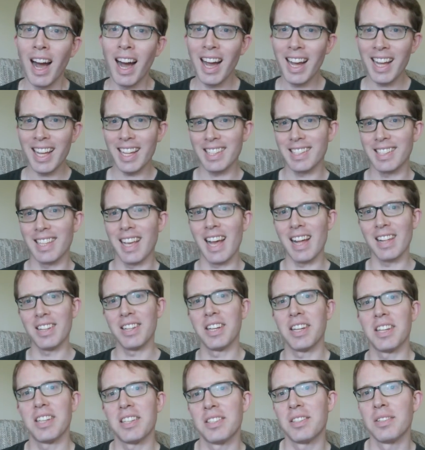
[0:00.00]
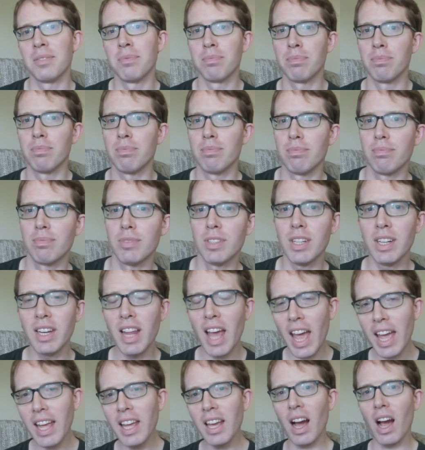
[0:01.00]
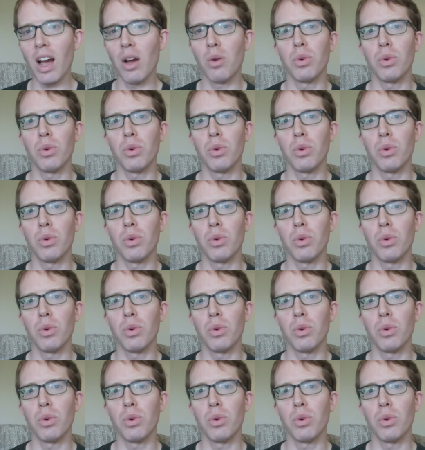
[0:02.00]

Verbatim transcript: Hi, it's Alex. Today